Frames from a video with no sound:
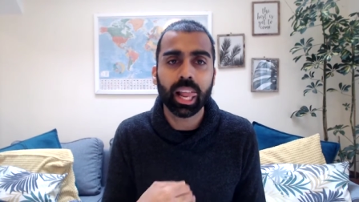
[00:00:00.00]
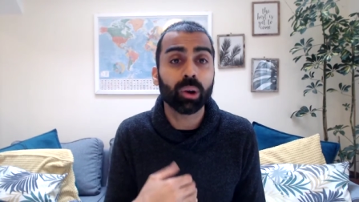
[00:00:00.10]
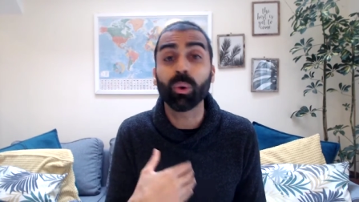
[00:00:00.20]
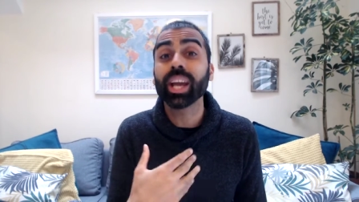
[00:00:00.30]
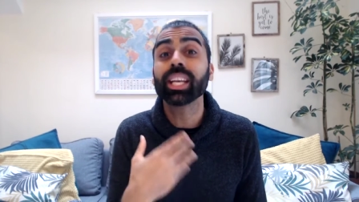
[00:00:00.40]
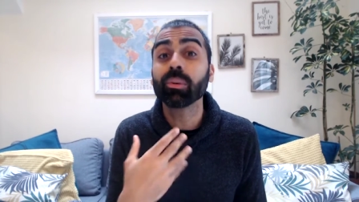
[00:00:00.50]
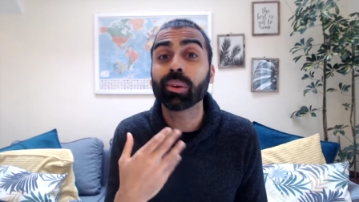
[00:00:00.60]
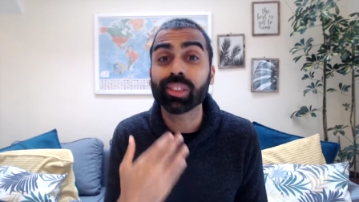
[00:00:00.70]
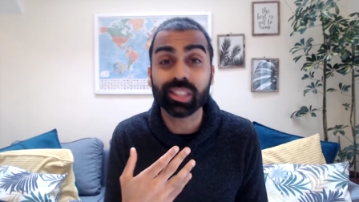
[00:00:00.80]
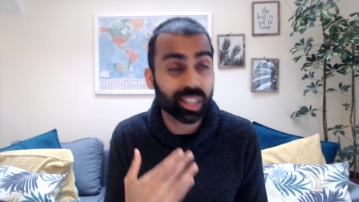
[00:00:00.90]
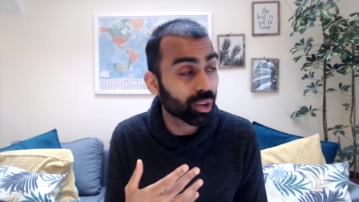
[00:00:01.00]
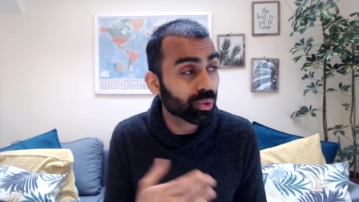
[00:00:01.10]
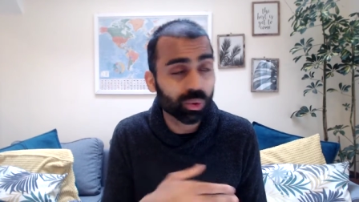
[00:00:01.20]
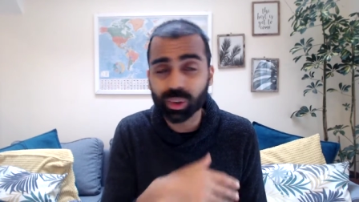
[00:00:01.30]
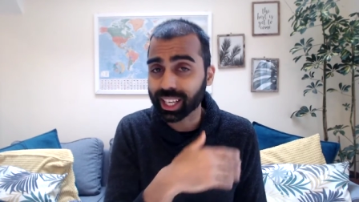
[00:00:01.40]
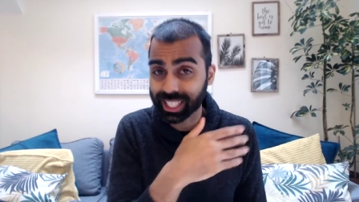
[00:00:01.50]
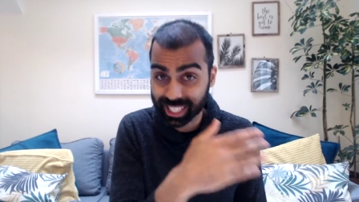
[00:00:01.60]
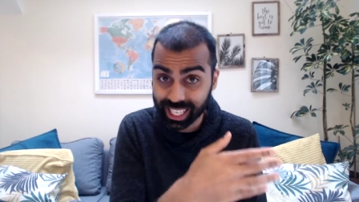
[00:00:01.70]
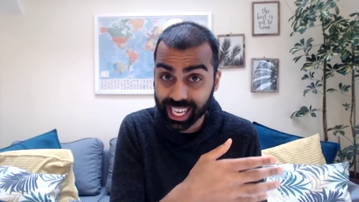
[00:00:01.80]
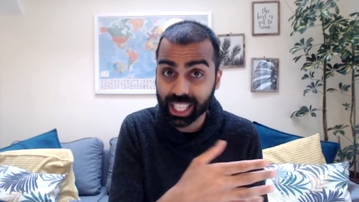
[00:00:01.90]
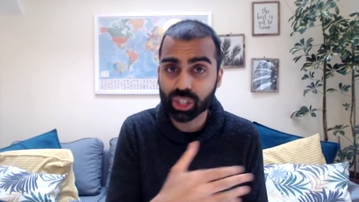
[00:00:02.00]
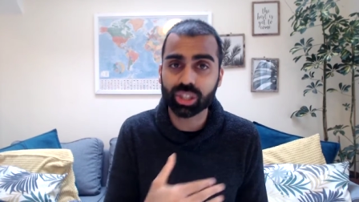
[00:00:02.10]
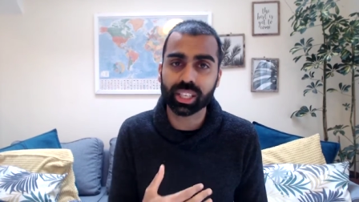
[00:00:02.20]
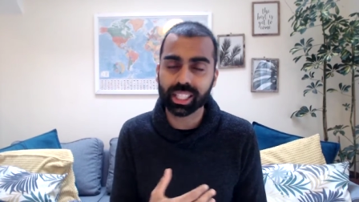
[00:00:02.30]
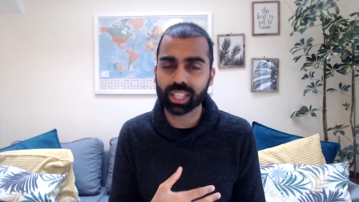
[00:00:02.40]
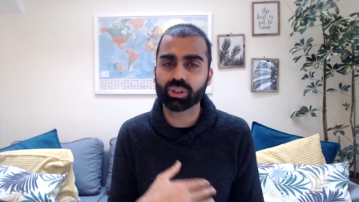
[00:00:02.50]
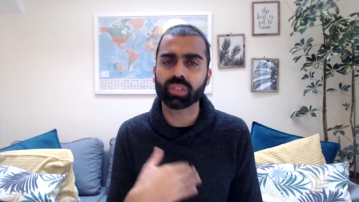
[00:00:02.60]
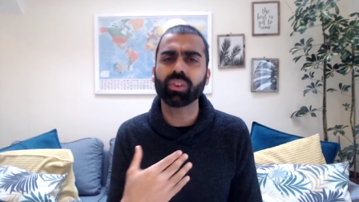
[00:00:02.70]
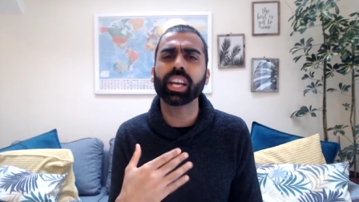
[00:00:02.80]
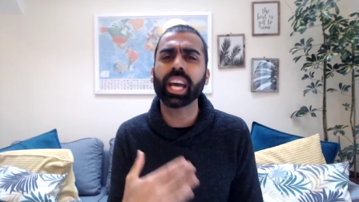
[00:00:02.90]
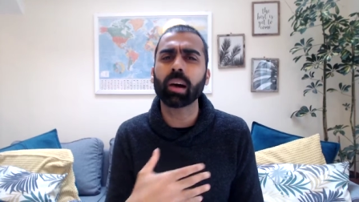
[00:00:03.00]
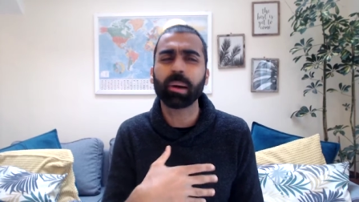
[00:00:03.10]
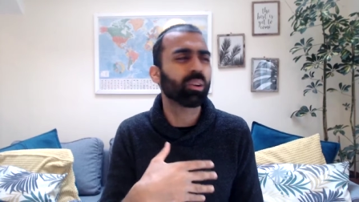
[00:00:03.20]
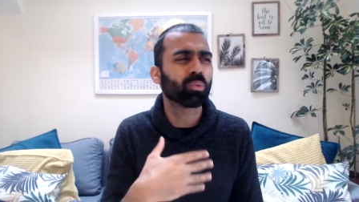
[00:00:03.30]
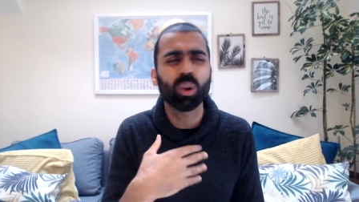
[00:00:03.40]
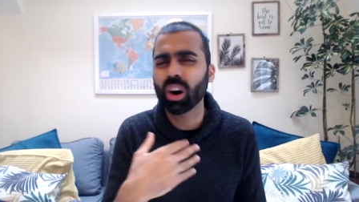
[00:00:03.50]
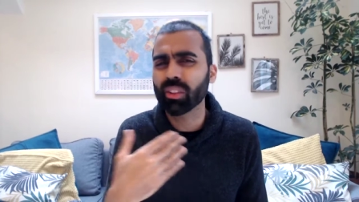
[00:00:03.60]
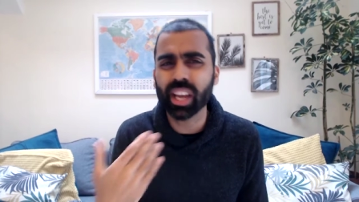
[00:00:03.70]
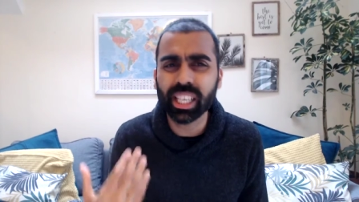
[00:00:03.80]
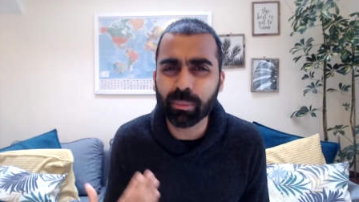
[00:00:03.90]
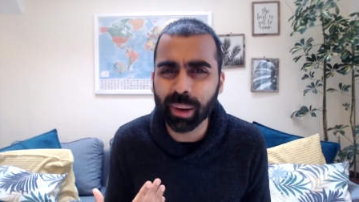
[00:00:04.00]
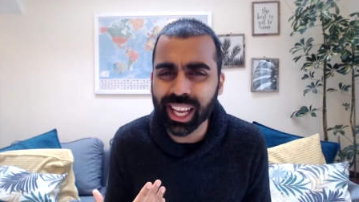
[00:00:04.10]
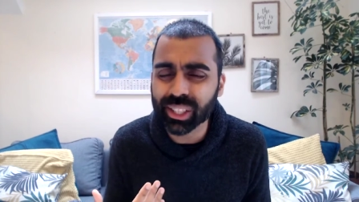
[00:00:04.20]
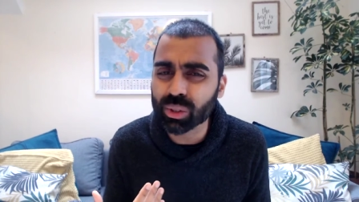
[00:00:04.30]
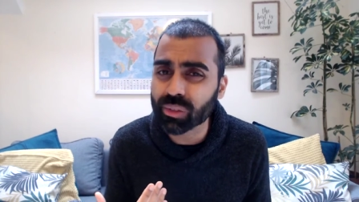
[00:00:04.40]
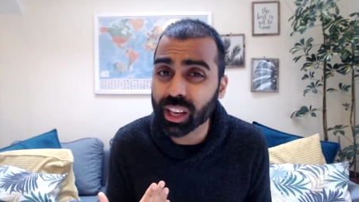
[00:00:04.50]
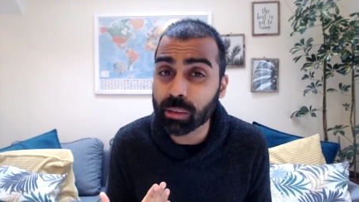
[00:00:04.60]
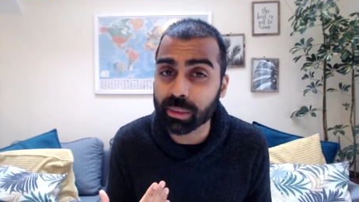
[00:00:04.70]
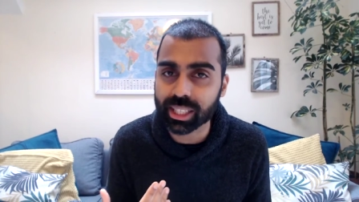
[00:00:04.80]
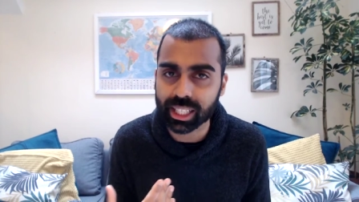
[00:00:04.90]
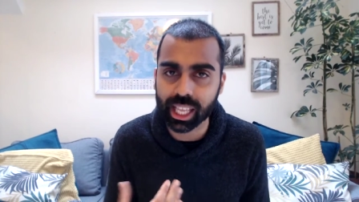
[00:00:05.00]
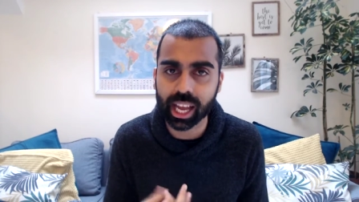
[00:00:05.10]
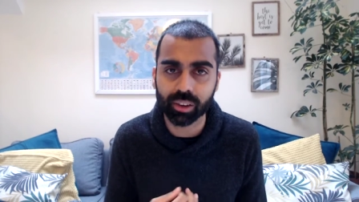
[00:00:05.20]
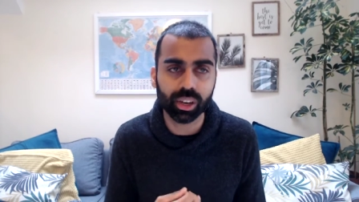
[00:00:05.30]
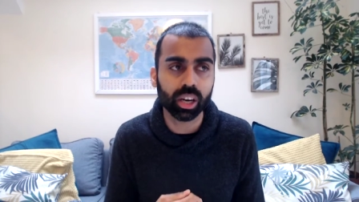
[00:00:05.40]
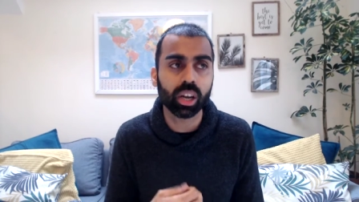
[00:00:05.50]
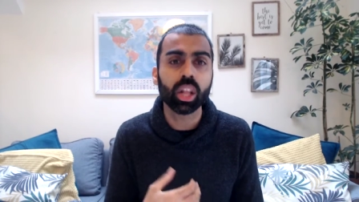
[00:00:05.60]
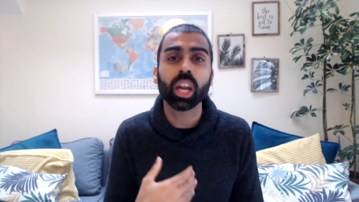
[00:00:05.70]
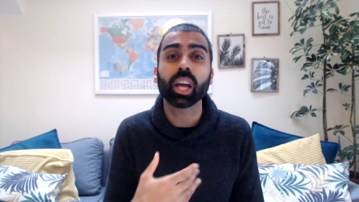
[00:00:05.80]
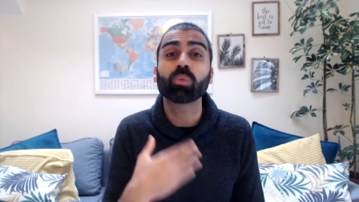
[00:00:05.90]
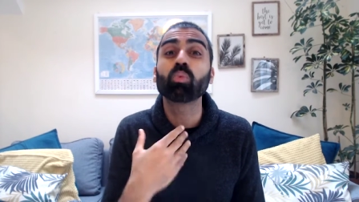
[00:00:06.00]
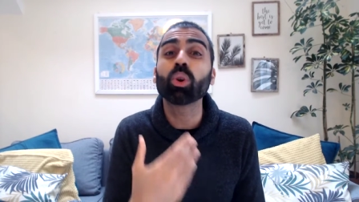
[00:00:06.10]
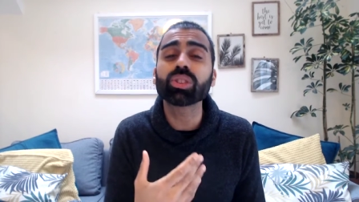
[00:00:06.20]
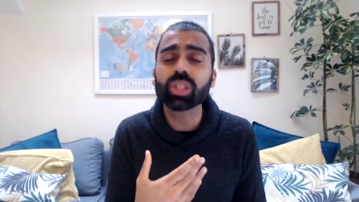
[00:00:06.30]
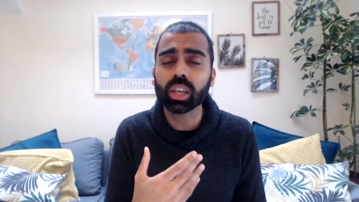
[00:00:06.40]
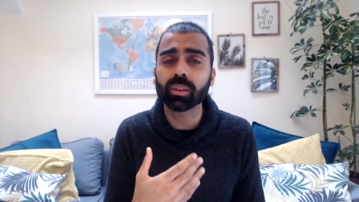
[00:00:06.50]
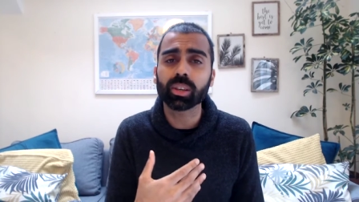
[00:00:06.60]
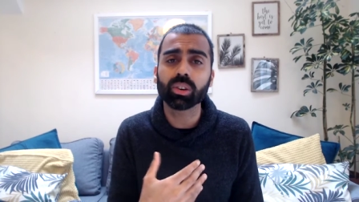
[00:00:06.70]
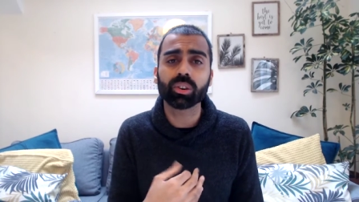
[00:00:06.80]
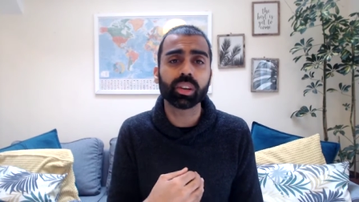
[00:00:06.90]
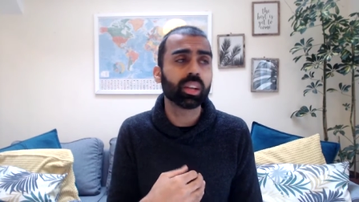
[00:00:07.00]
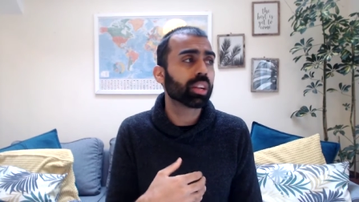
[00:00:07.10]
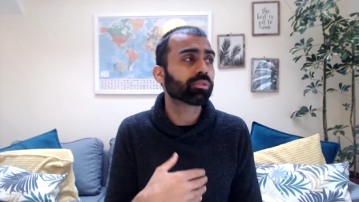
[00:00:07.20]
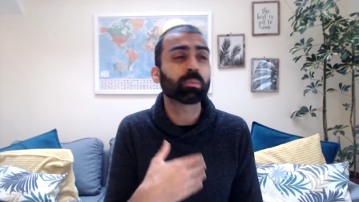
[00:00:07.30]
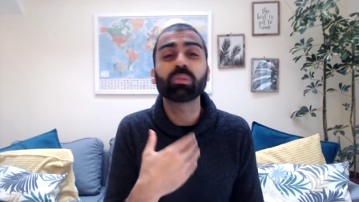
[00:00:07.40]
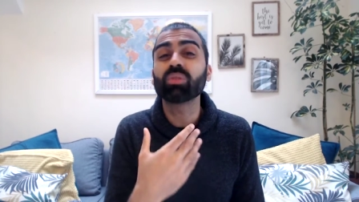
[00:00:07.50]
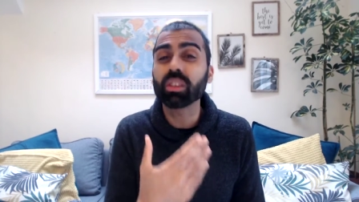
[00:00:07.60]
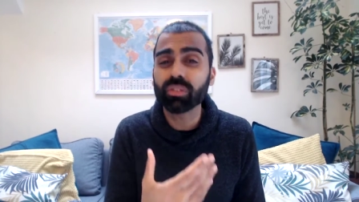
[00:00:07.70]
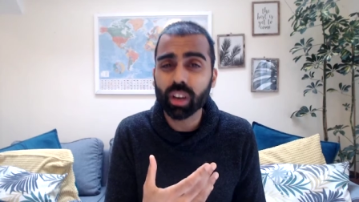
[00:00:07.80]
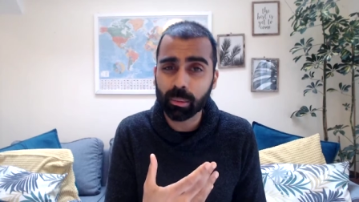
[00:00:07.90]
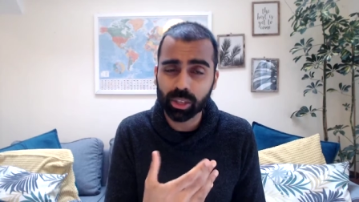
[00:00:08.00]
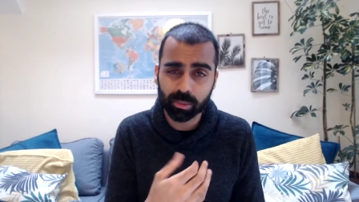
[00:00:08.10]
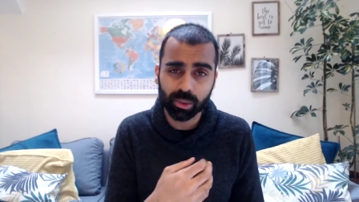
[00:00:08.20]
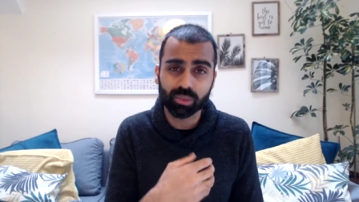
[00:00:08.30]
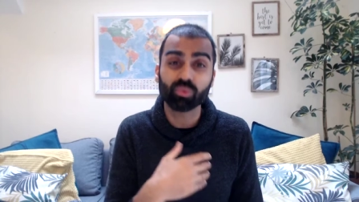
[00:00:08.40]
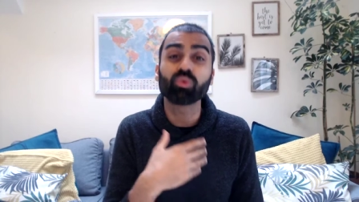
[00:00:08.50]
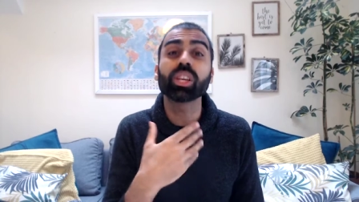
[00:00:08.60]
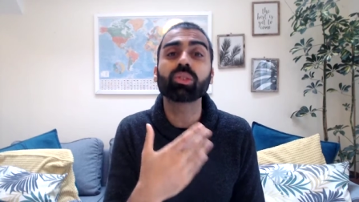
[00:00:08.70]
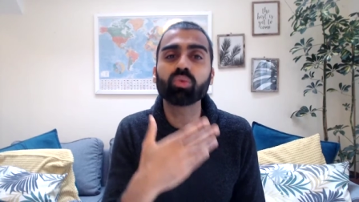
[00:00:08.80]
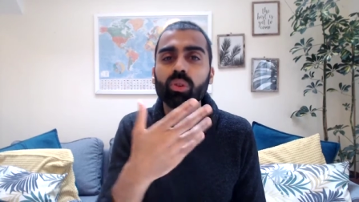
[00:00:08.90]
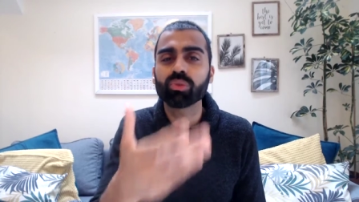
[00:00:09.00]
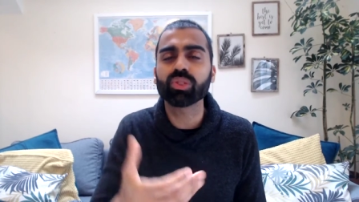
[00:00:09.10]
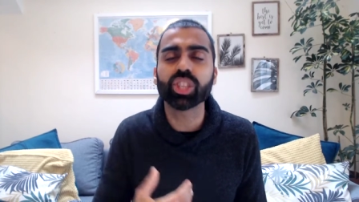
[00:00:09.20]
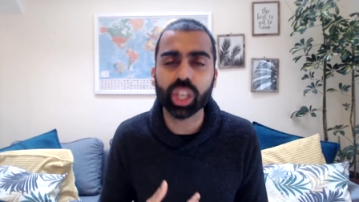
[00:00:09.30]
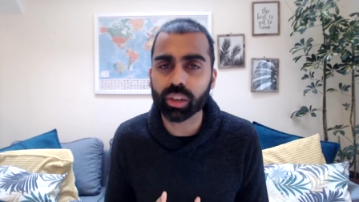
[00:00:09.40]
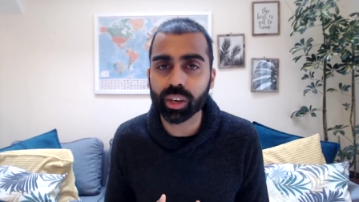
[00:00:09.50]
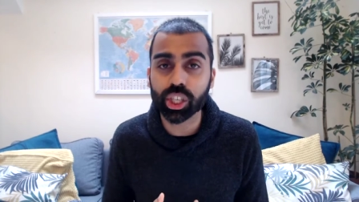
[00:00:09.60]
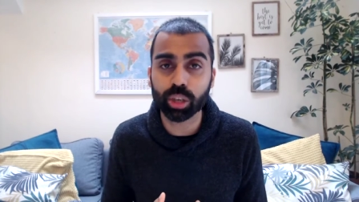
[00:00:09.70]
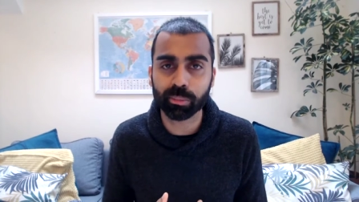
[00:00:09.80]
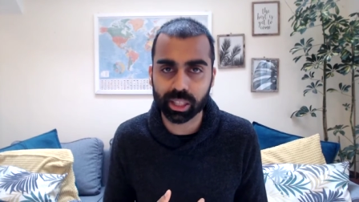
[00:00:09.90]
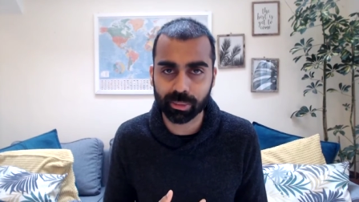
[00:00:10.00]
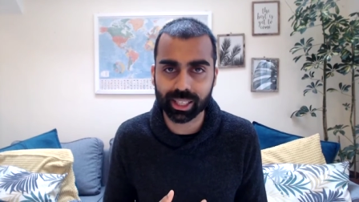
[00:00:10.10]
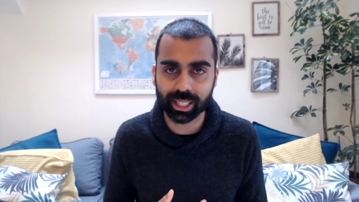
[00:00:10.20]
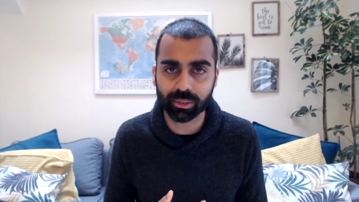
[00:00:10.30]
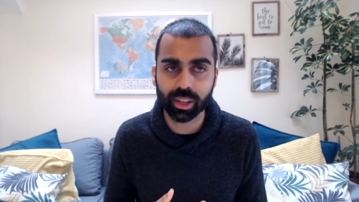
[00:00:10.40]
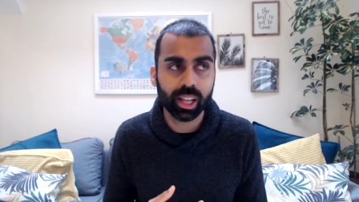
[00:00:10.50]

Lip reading: or anyone that's local, like estate agents, etc., to find out about what are there any planned new developments in the area, like what's going on from a refurbishment, regrowth, regeneration perspective.